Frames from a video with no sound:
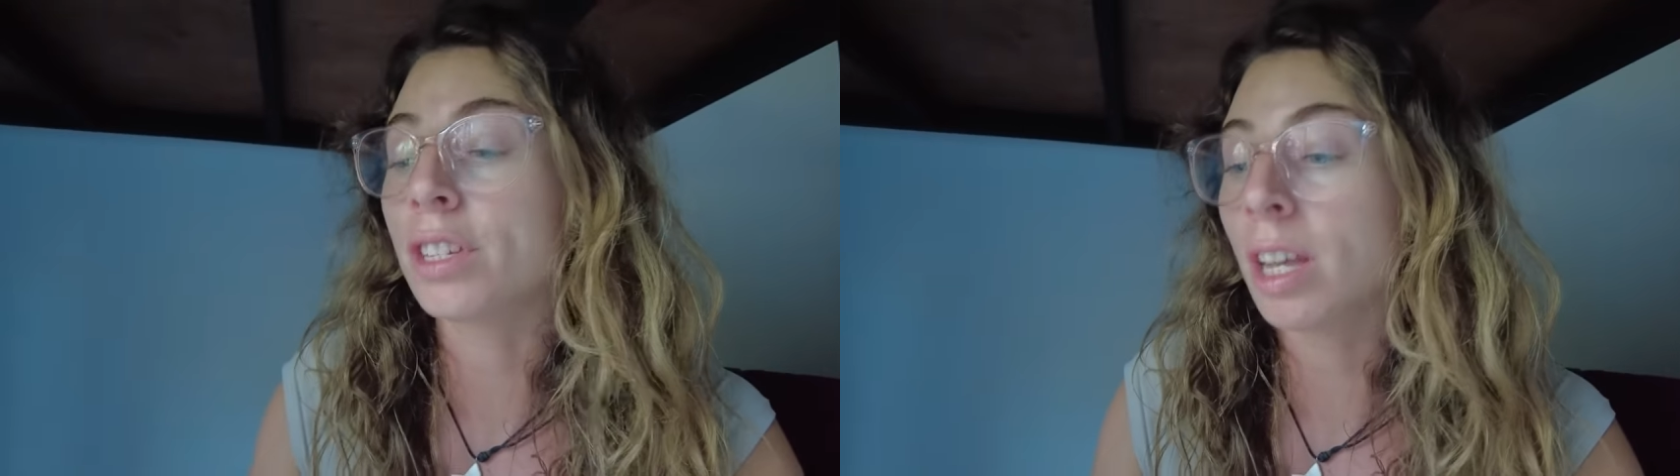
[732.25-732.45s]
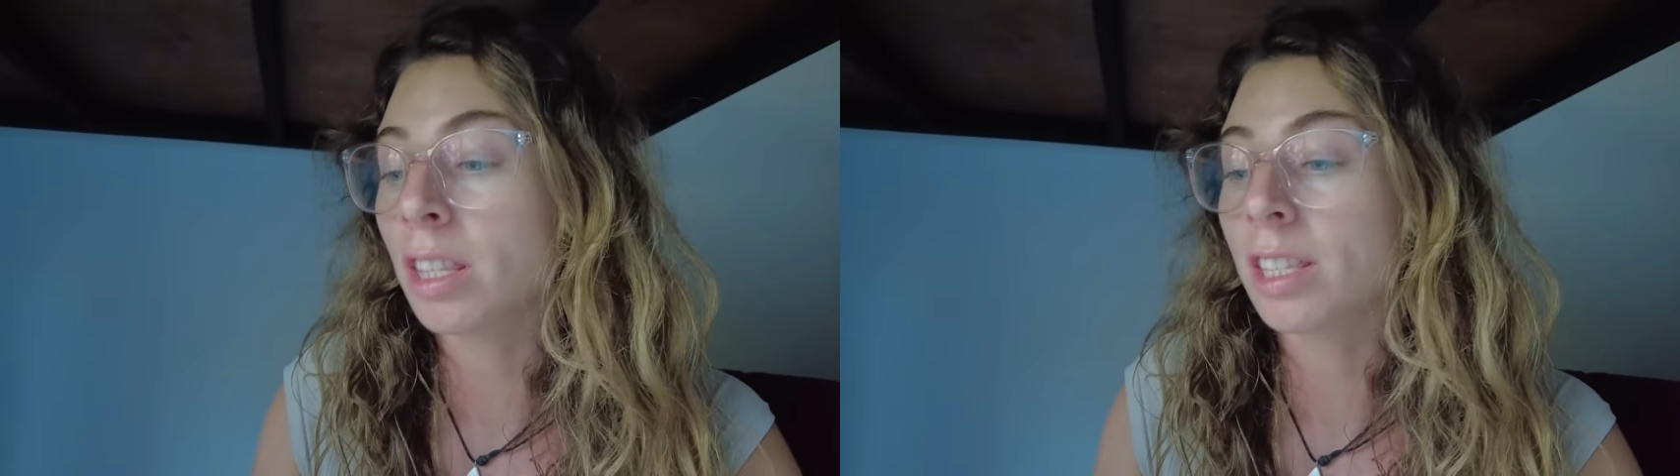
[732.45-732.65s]

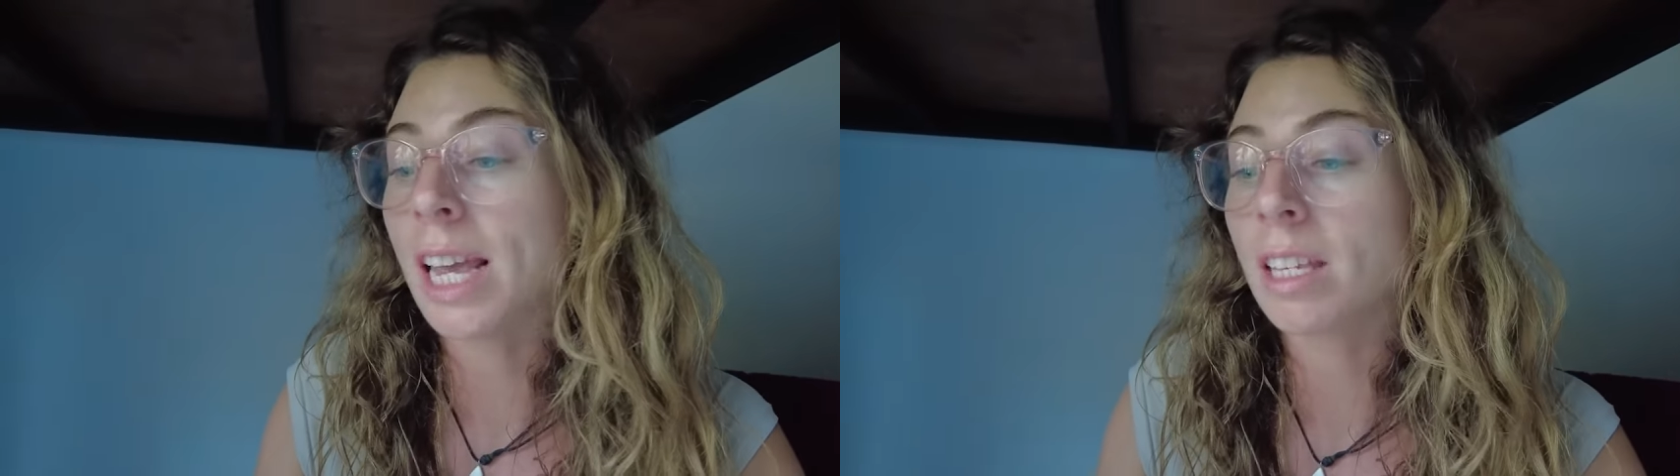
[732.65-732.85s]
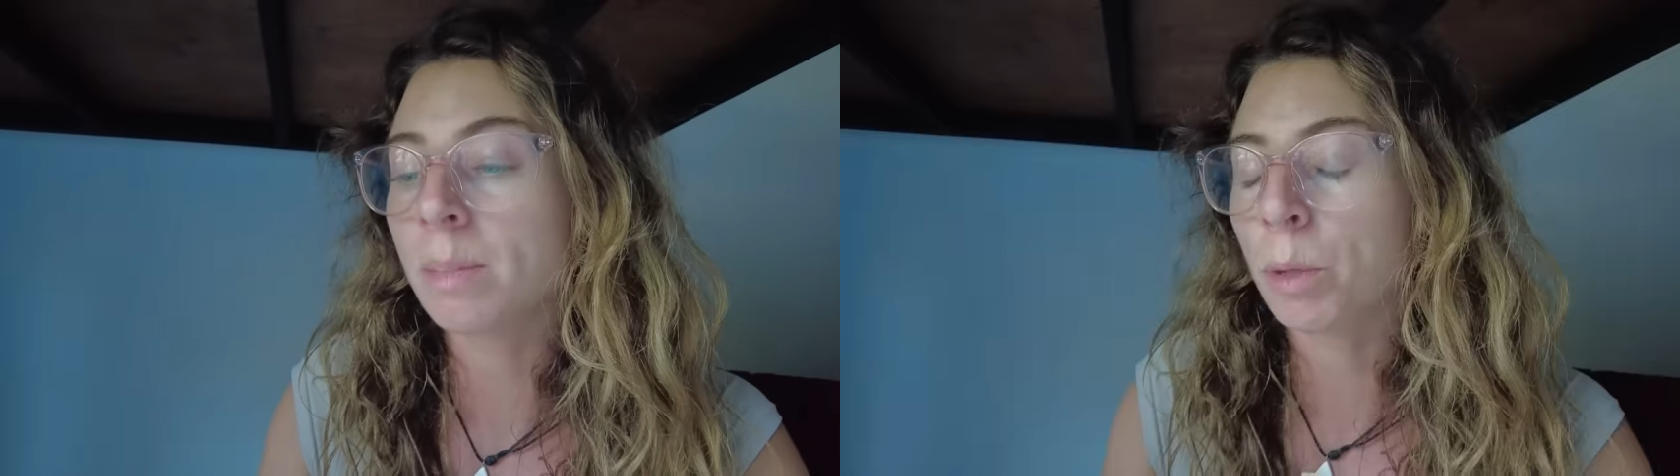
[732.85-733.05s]

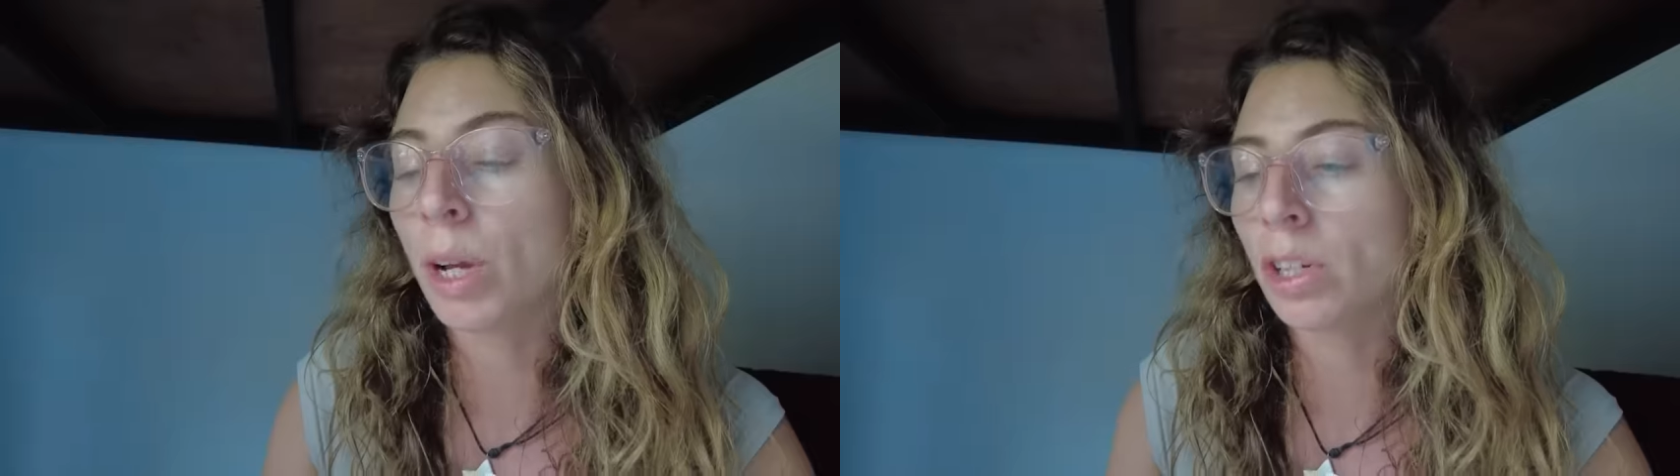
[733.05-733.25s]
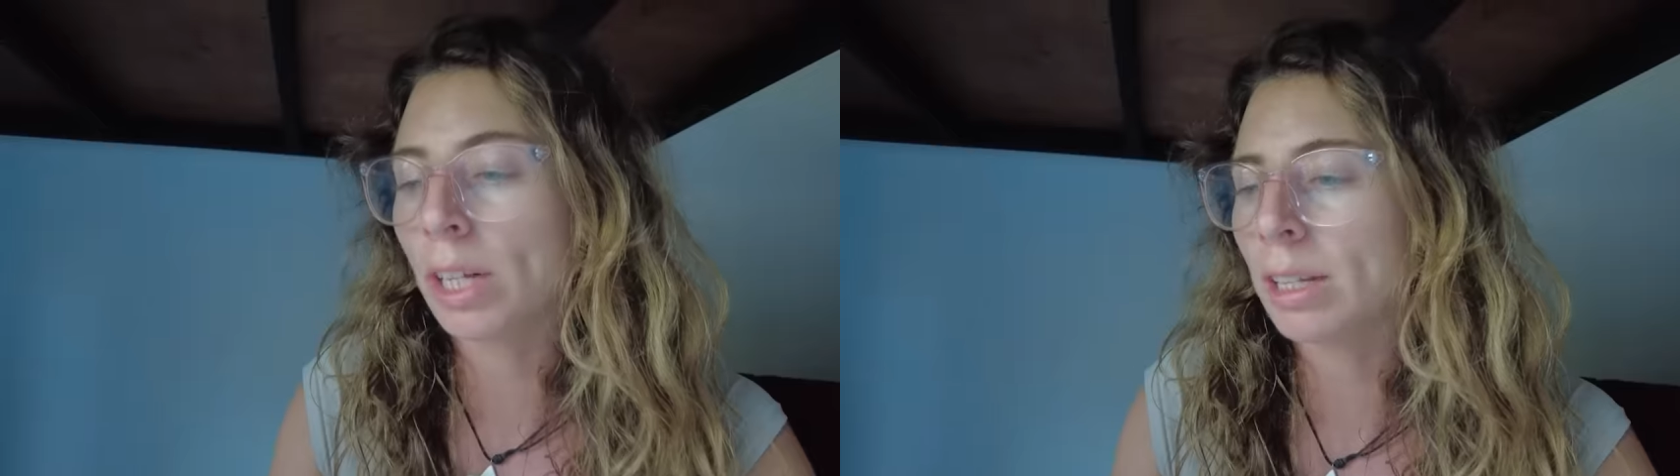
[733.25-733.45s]
sunset spot.
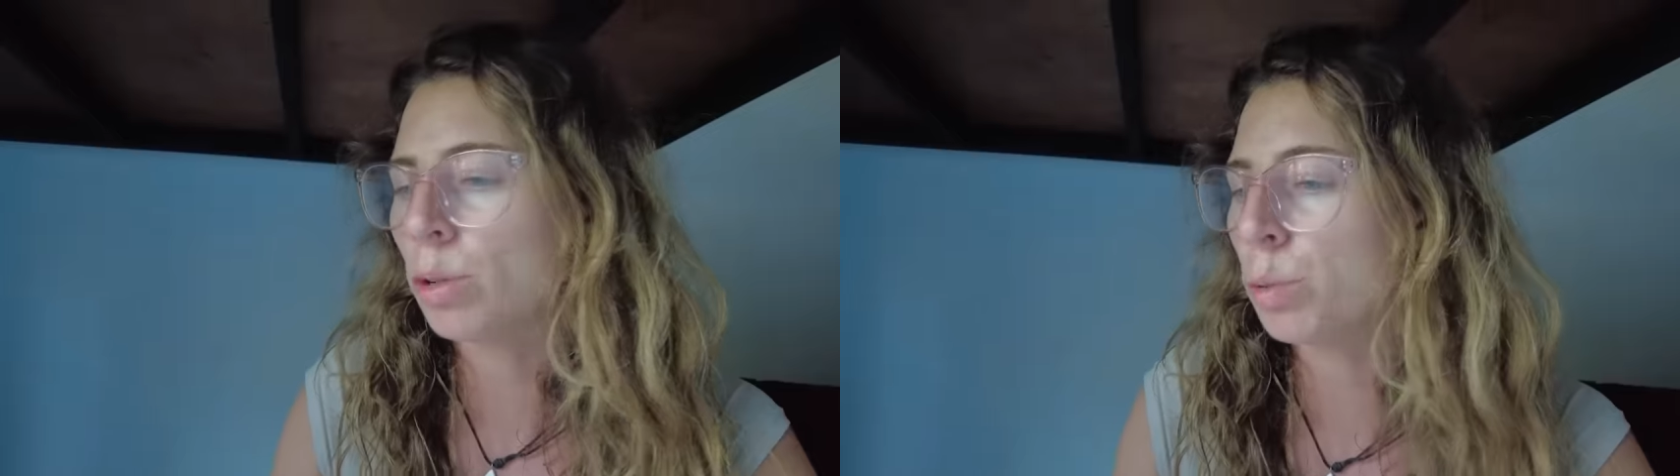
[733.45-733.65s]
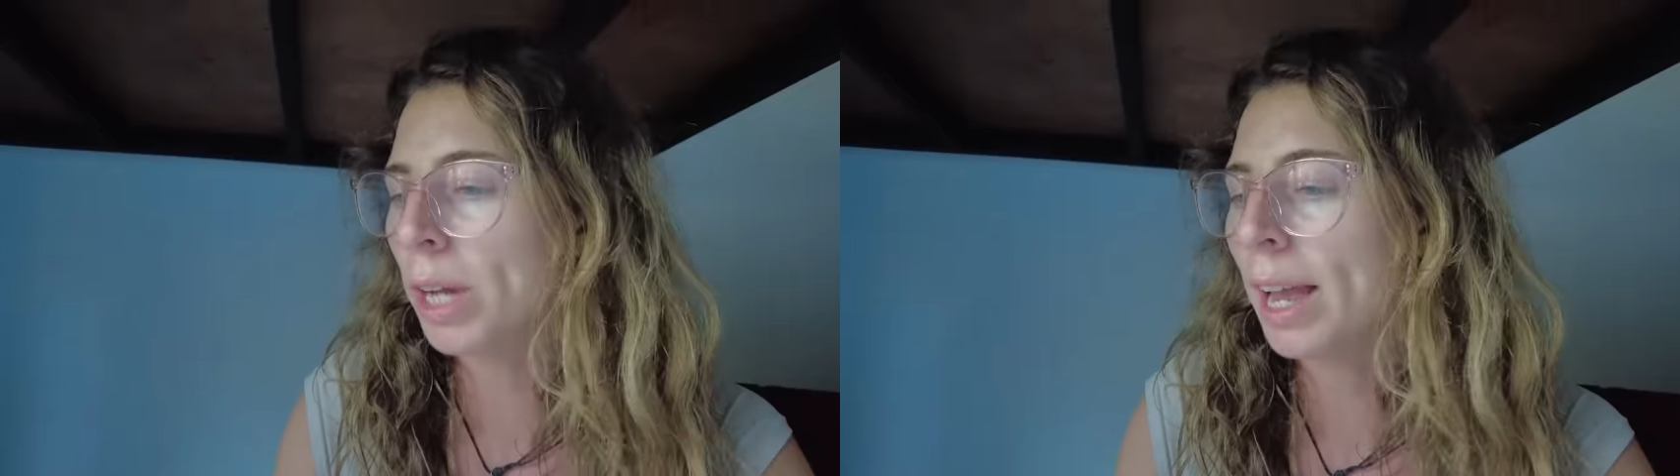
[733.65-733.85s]
Actually, it's called